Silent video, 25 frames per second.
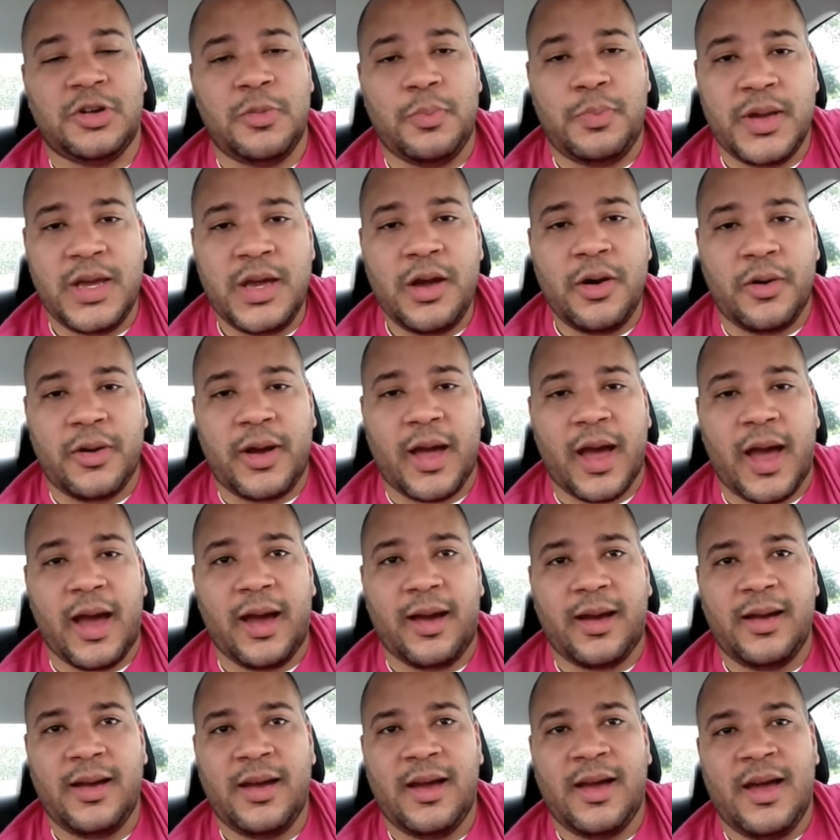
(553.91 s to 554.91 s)
So
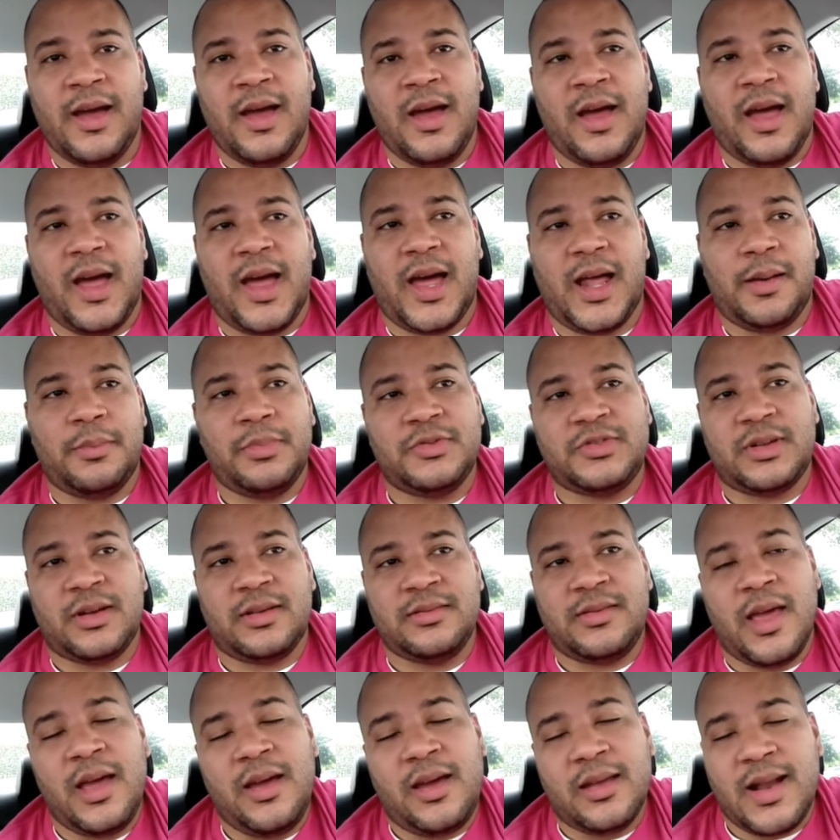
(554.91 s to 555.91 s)
I guess if you
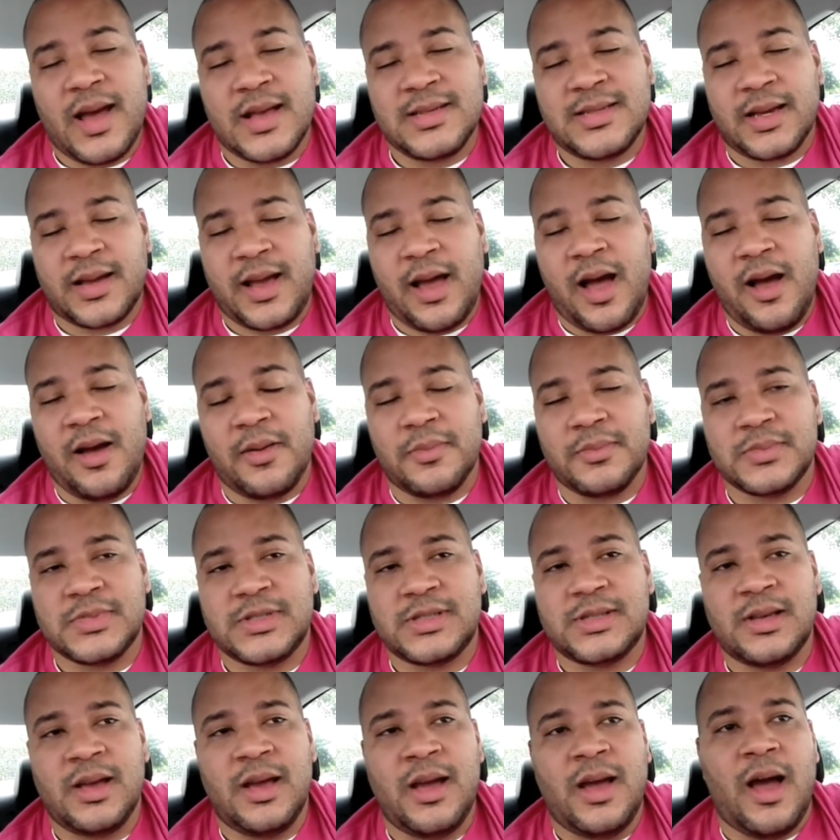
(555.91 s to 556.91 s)
need help, get help,
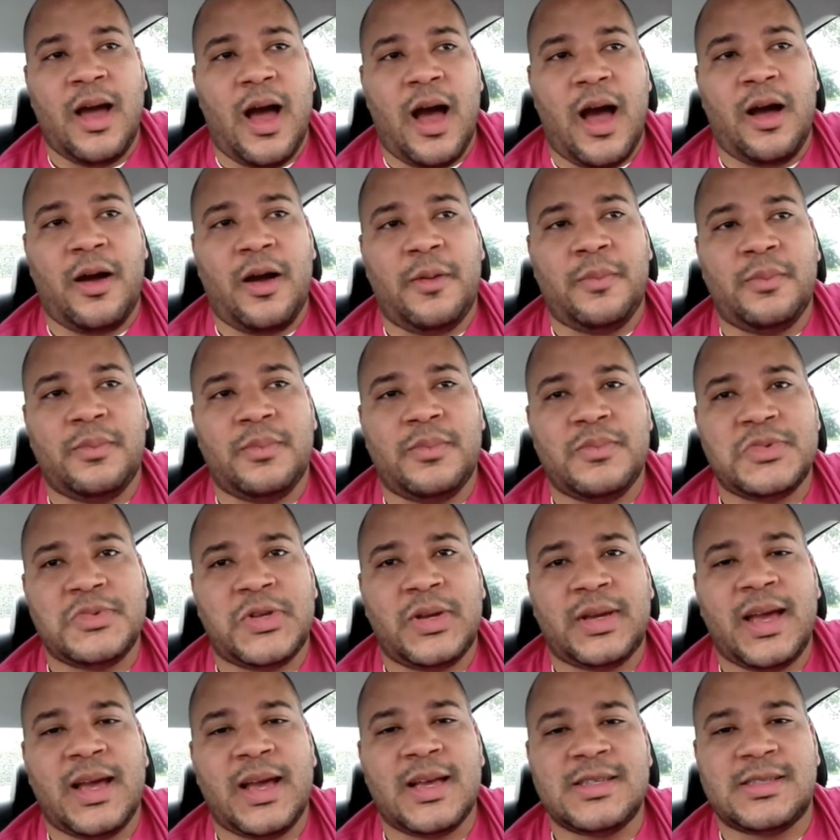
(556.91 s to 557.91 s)
find friends who love and
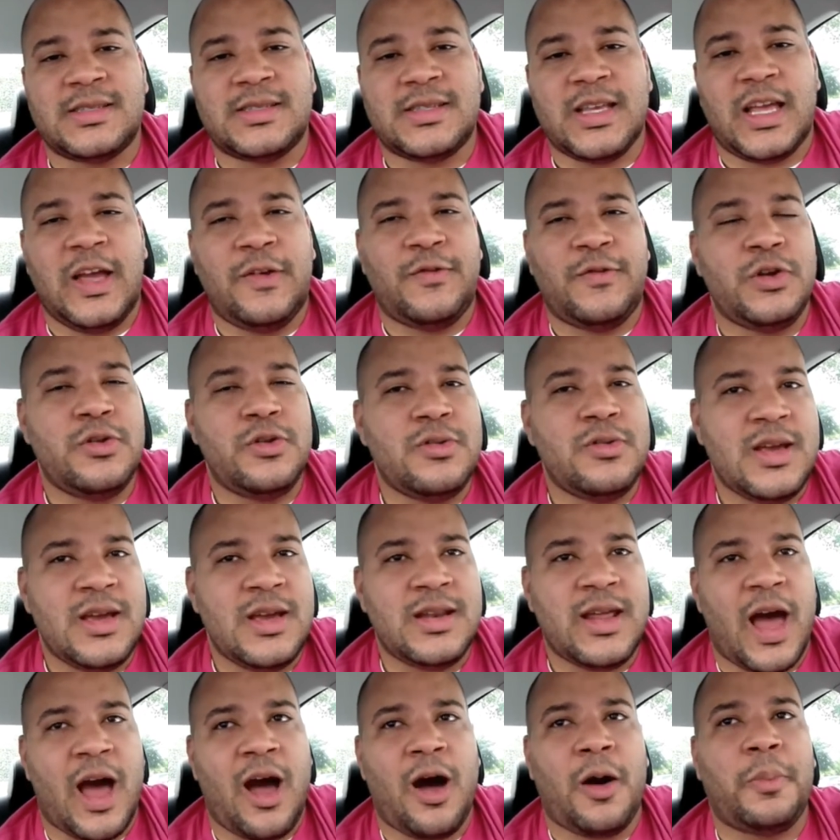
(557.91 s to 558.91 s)
support you for who you
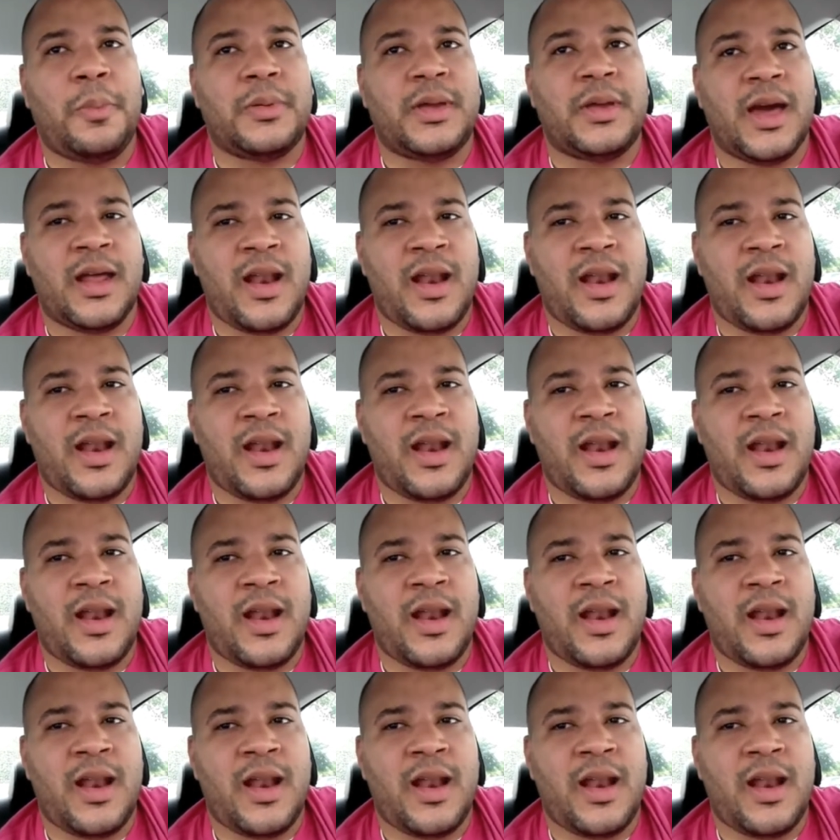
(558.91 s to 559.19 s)
are.